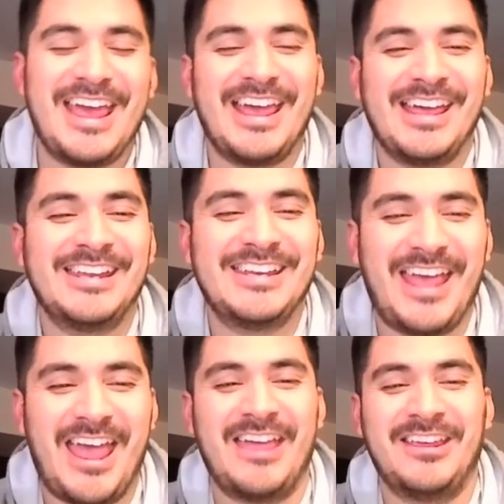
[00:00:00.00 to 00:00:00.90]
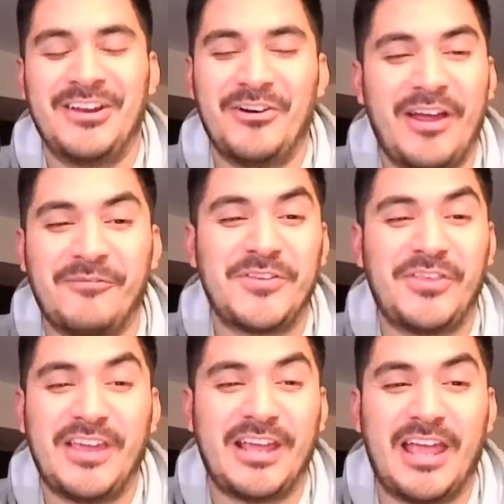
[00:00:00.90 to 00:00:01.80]
And yeah. you know
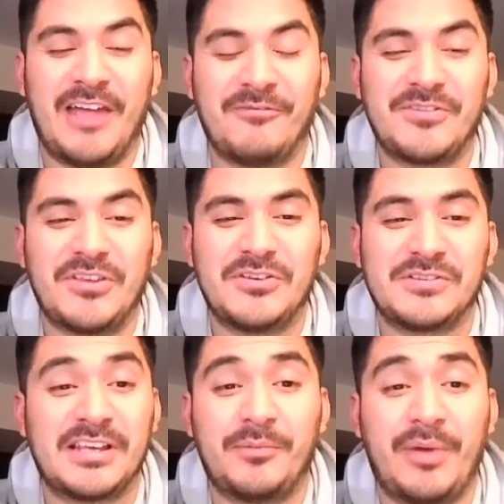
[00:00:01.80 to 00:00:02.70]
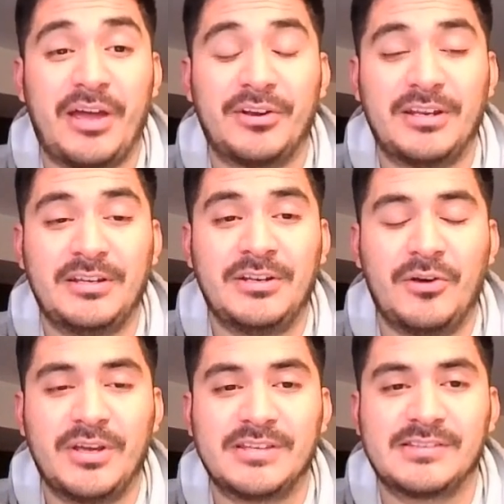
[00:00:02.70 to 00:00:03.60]
everything everything you said about you
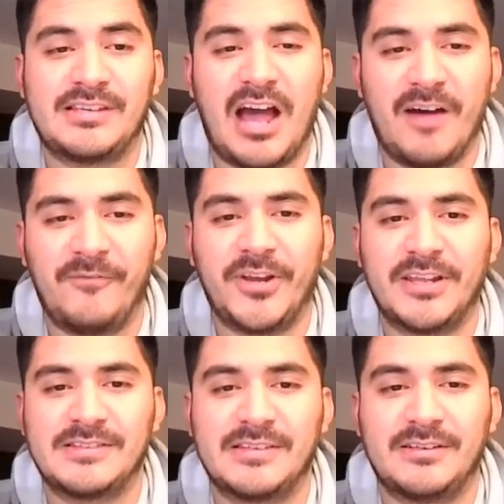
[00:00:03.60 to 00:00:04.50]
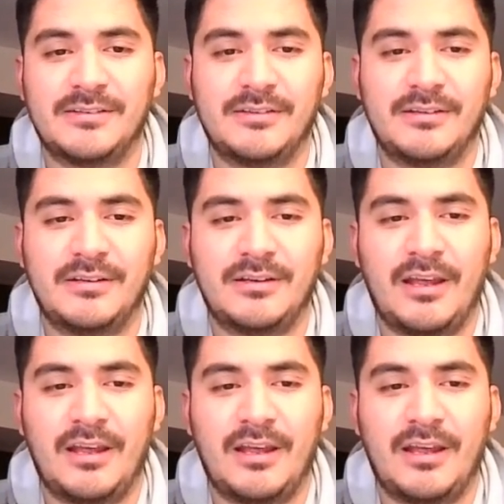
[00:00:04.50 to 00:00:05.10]
know his confidence and